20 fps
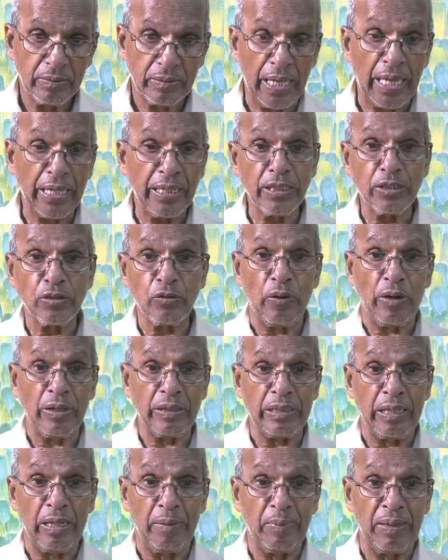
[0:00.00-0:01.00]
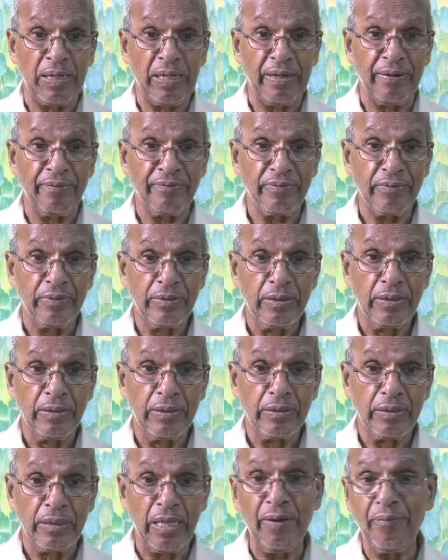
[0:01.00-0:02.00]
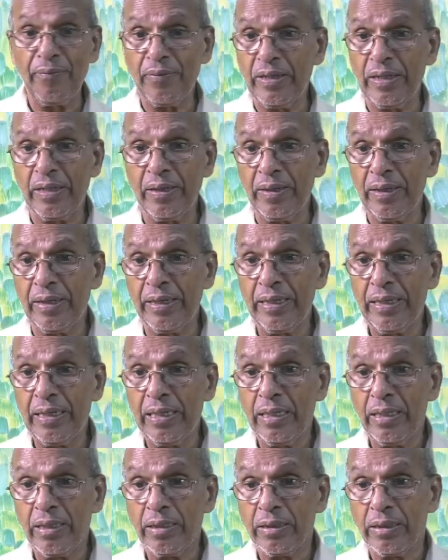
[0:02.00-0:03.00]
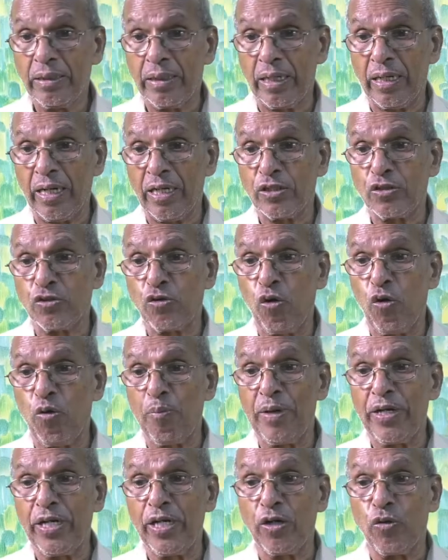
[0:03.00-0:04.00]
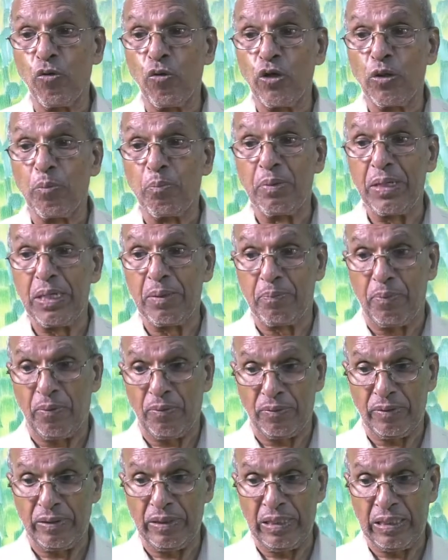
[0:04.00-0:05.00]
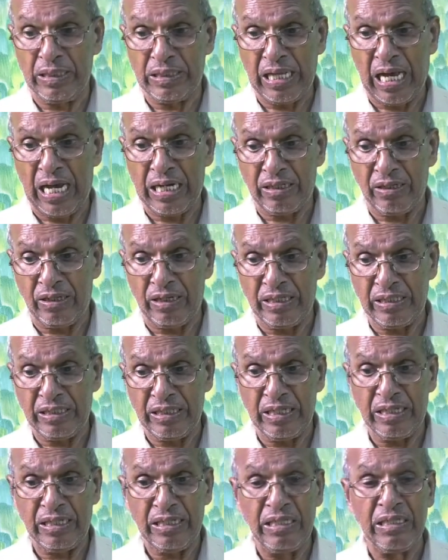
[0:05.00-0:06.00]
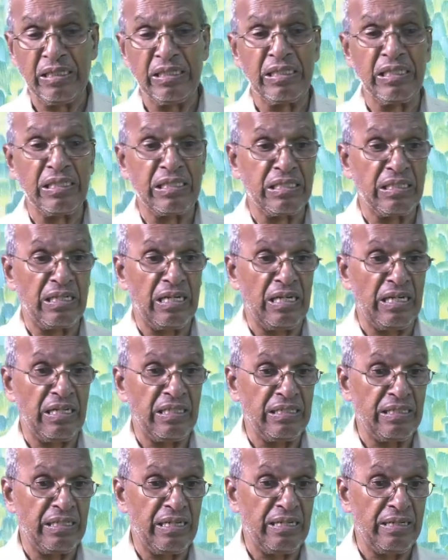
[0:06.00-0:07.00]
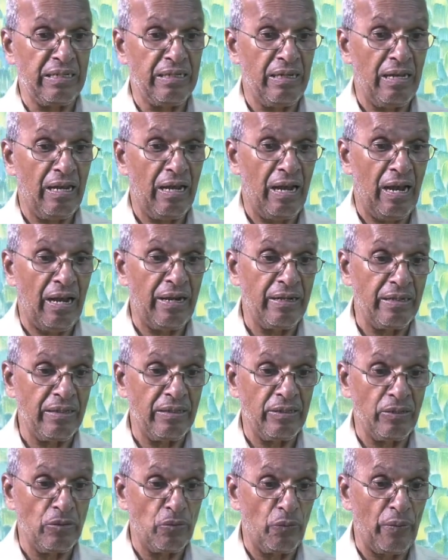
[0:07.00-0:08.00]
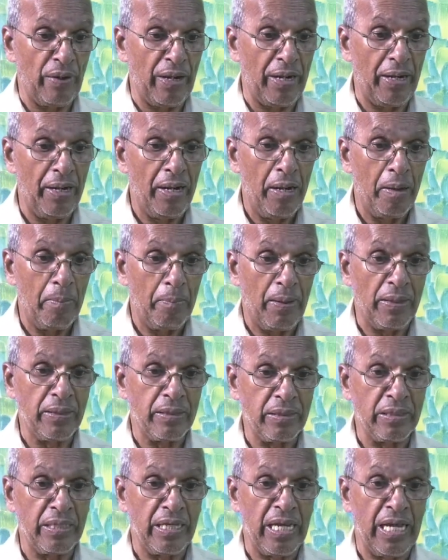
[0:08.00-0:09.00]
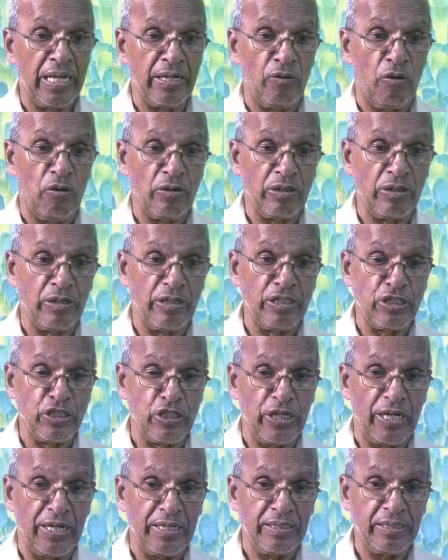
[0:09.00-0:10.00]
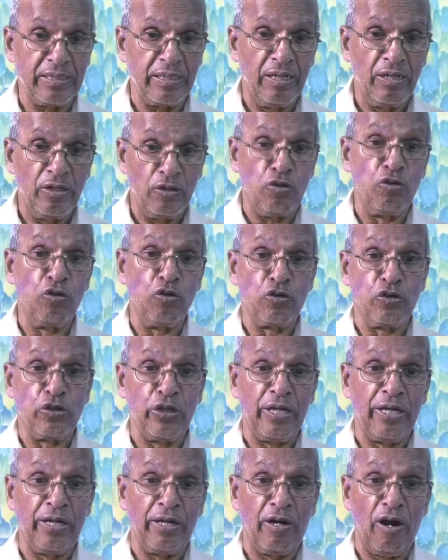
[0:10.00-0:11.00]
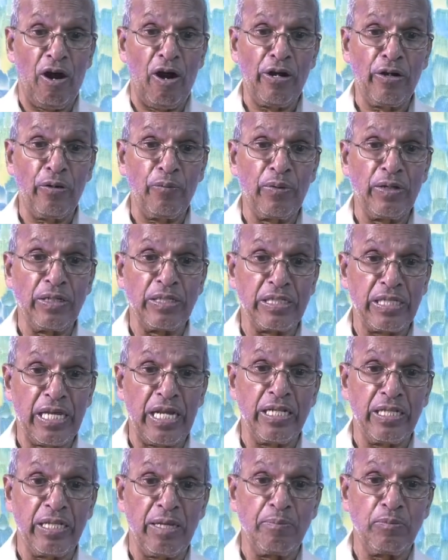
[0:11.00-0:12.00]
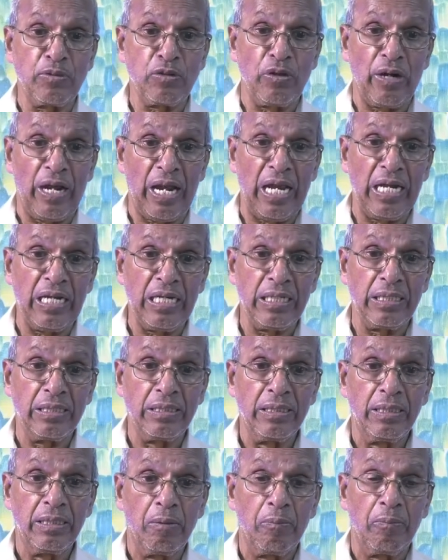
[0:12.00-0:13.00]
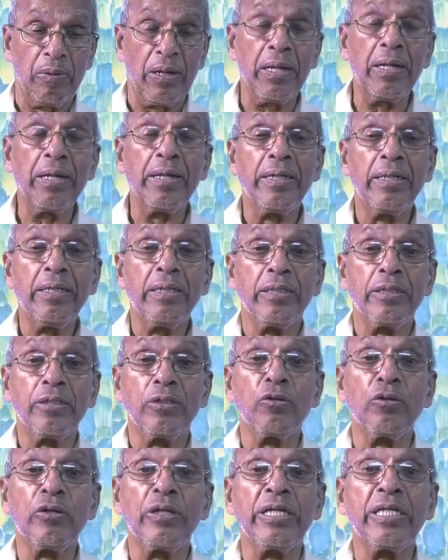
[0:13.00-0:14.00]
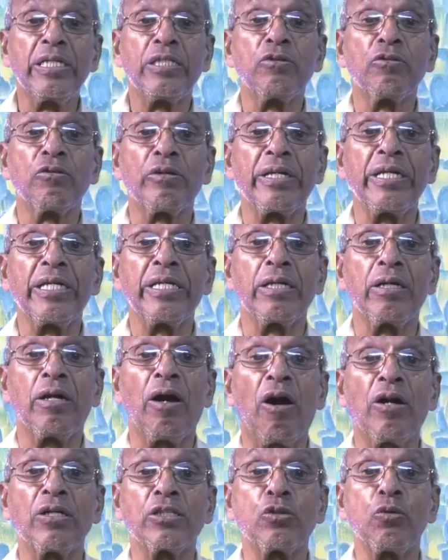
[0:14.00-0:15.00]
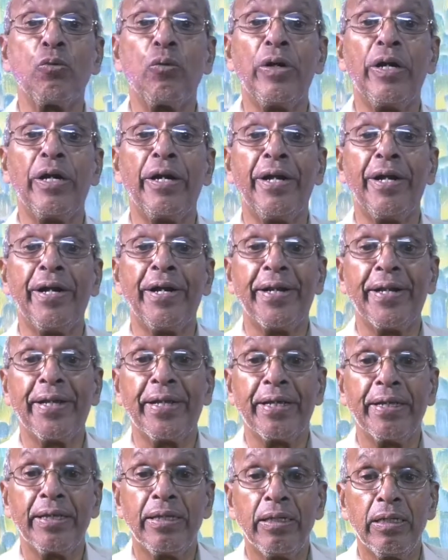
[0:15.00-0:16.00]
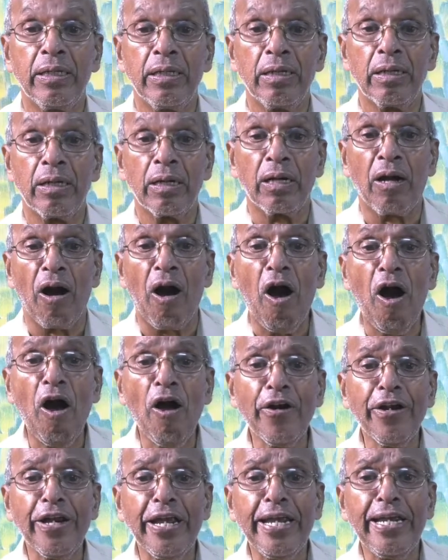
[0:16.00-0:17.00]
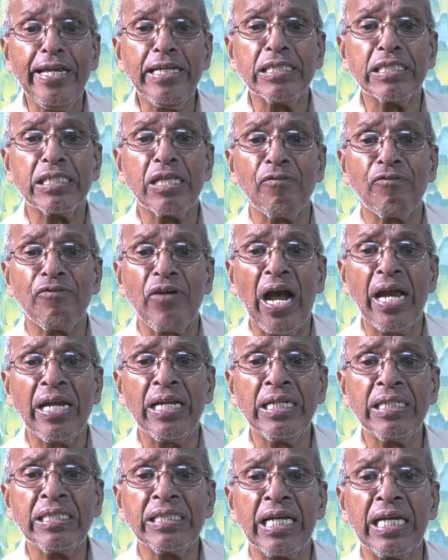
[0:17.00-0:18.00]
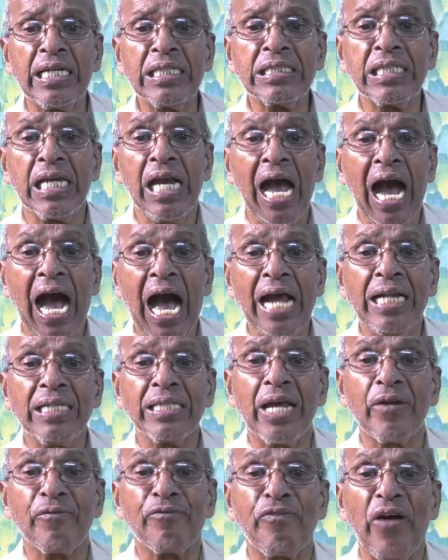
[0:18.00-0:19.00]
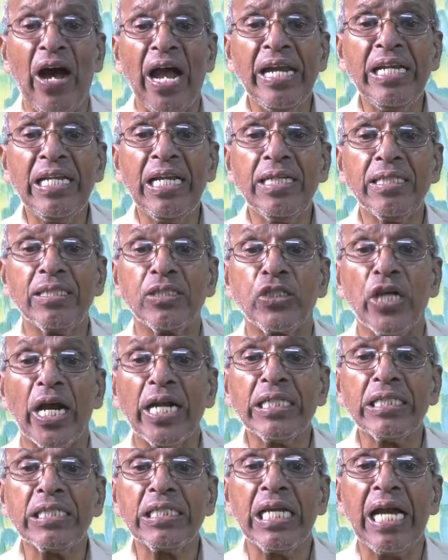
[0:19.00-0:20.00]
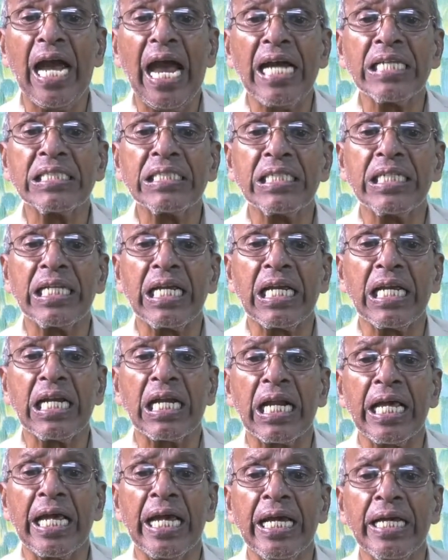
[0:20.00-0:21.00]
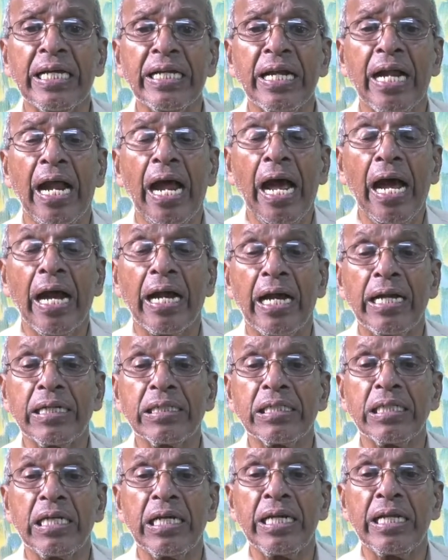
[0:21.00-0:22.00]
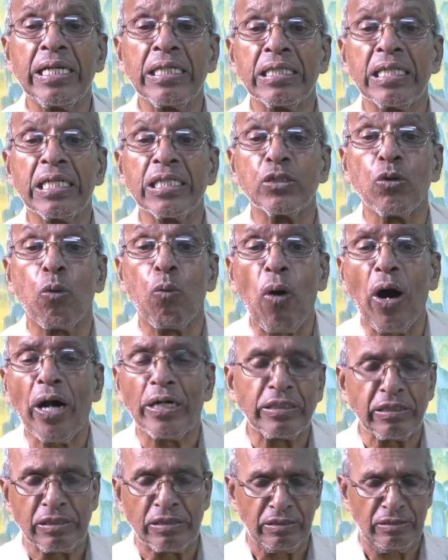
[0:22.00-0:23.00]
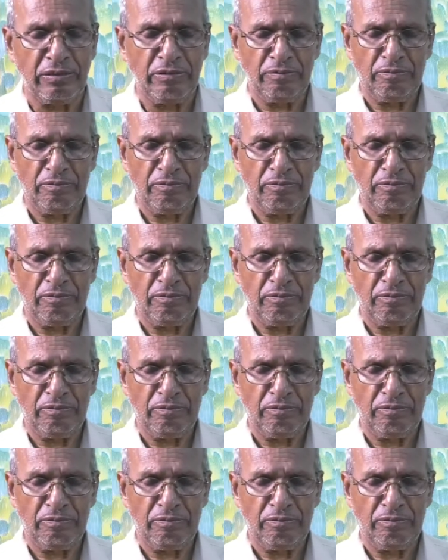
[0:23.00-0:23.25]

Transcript: That is what they believe. There are so many good people in that religion, in this religion, and in this way, but they are not Christians. Do you think God will send them to hell? Well, you need to read God's word. God is the final judge, and that final judge has to declare concerning this what?